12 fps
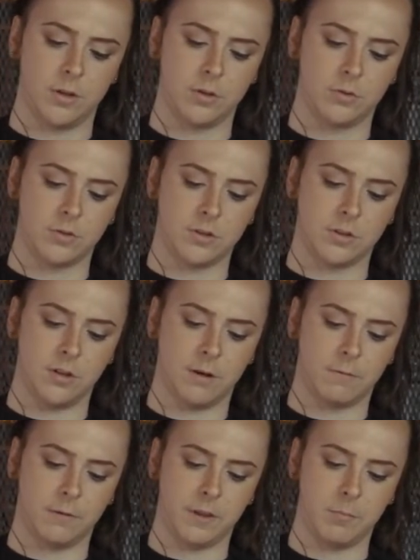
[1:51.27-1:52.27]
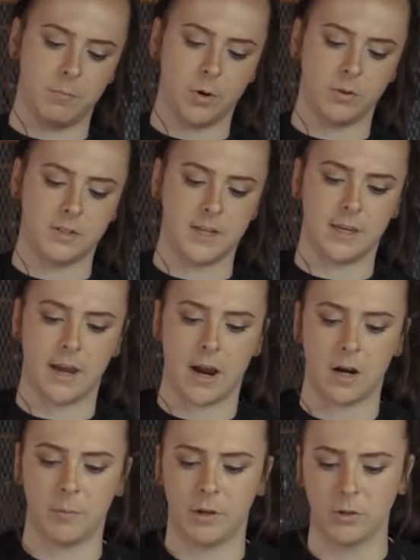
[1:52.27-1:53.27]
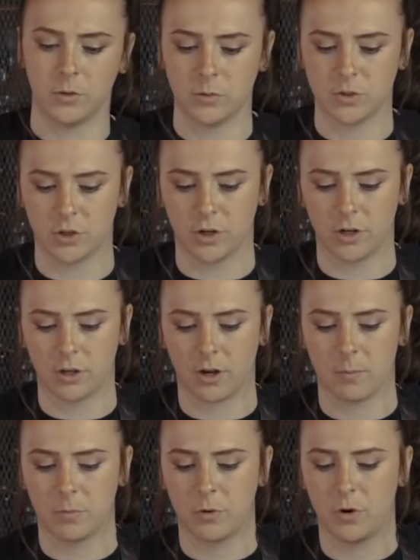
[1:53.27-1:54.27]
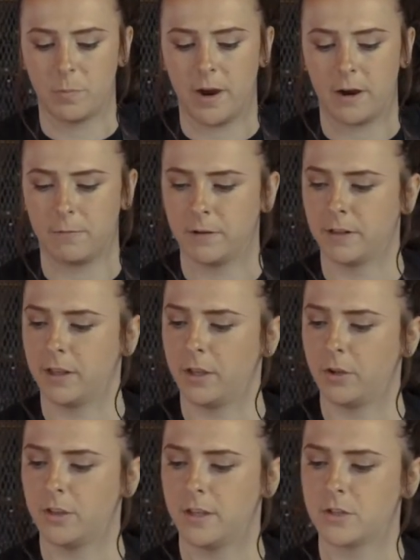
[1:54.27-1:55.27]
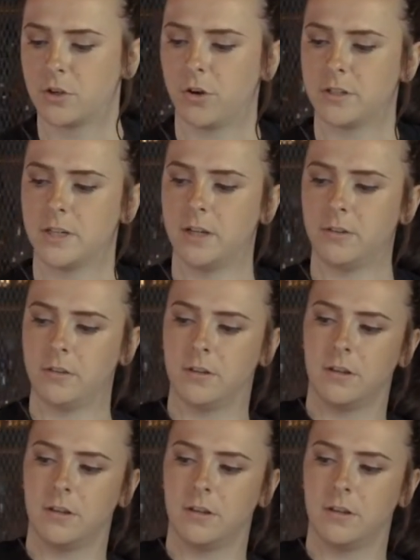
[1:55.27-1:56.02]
Those lovely malty caramel notes are going to come through perfectly on this cocktail.